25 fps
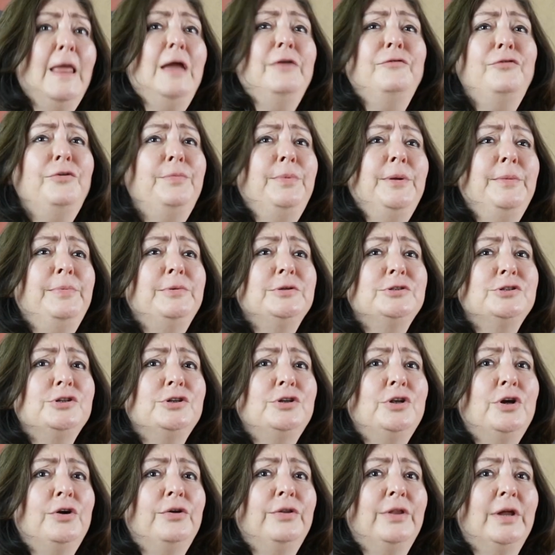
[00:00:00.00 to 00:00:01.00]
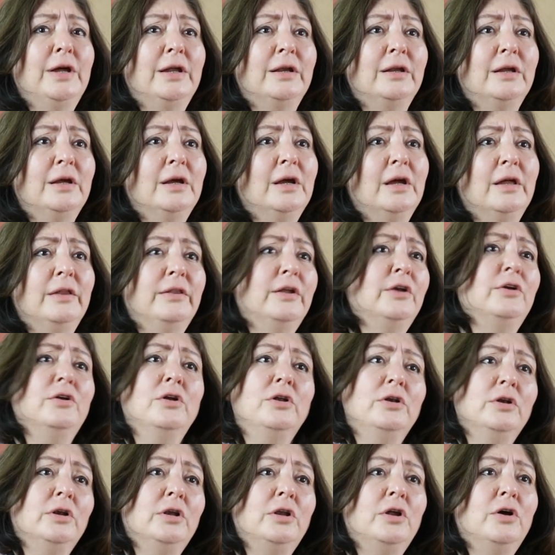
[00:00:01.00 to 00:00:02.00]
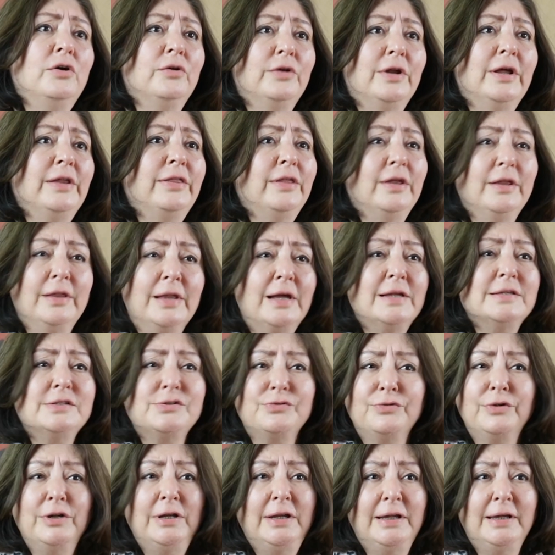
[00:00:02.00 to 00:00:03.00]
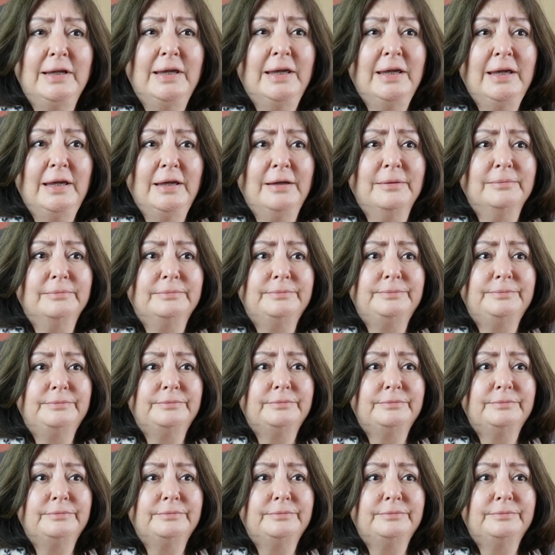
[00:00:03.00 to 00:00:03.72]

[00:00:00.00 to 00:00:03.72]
and for people to know that they're not alone. I think that's really key.